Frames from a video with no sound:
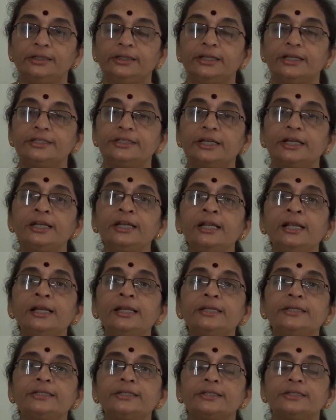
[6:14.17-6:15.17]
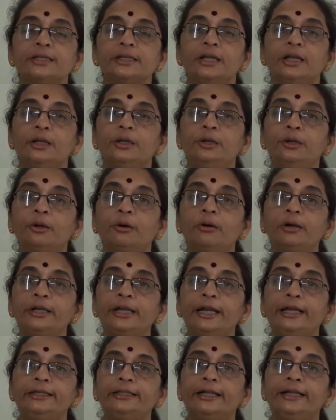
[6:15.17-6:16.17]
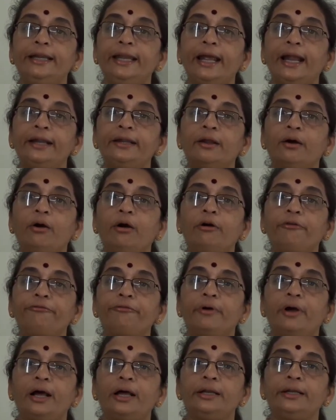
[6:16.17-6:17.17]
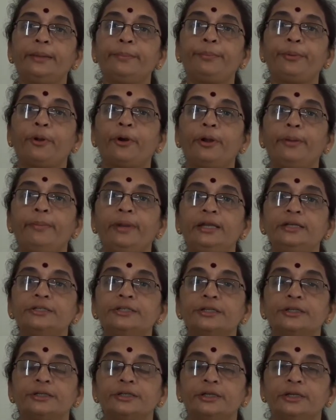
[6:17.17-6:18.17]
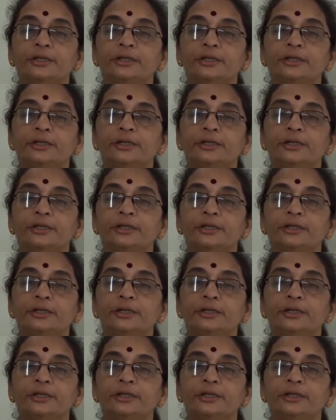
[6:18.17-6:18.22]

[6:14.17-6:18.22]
The journalist noted the data of unemployment